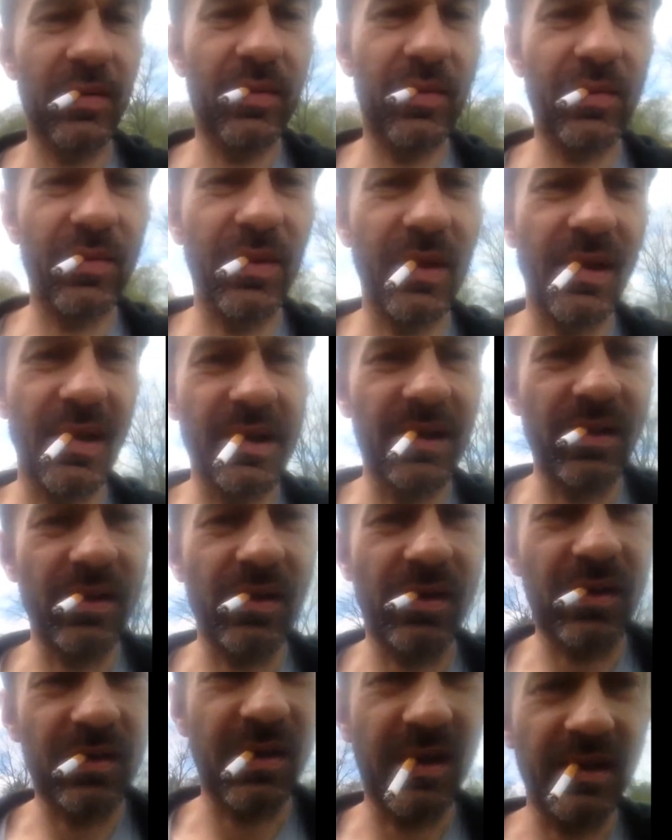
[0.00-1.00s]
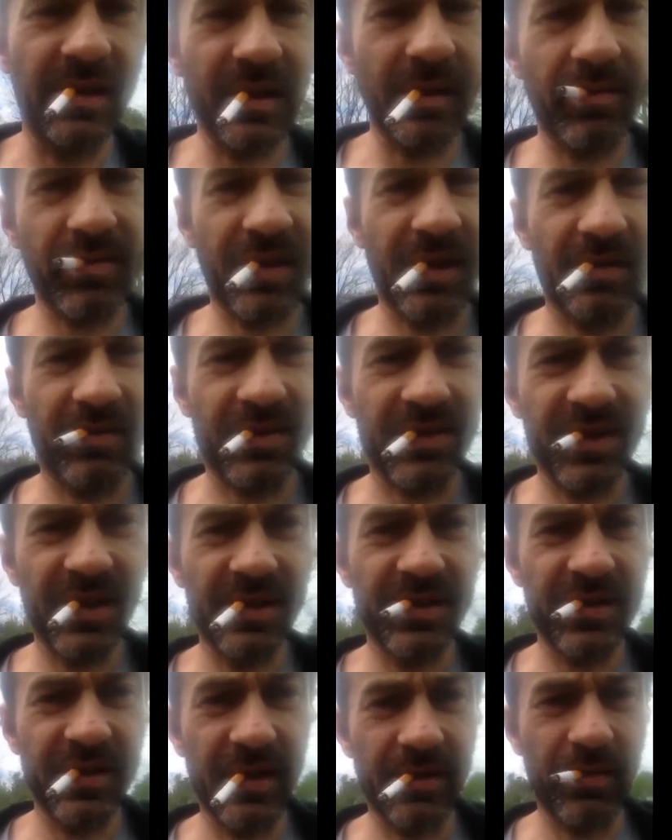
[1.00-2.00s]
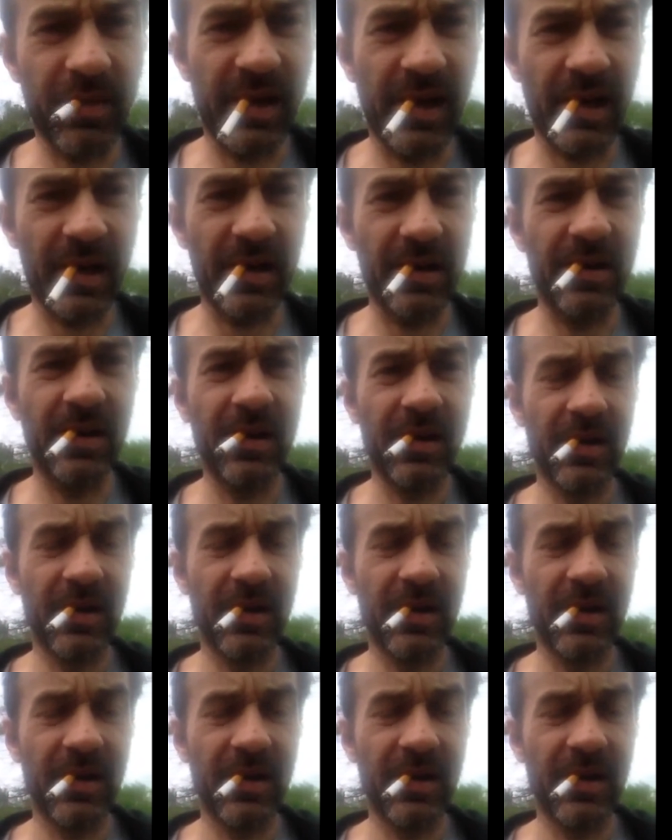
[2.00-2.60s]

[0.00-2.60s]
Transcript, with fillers: really long, in depth conversation that we had